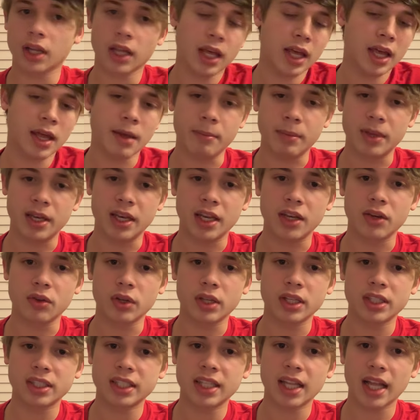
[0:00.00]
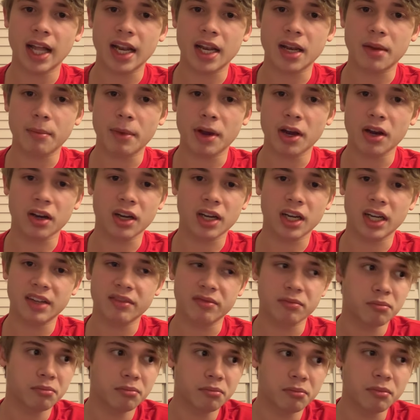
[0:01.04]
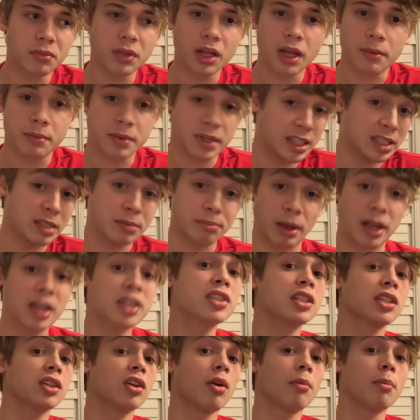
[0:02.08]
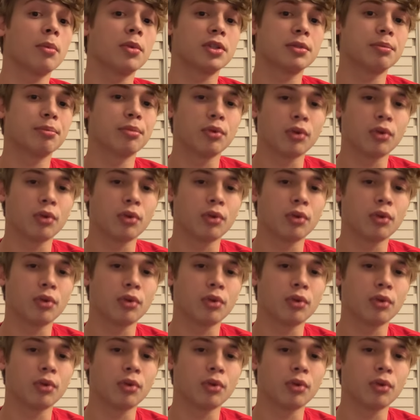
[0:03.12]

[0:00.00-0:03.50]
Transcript: I mean, and you can see that in America, especially almost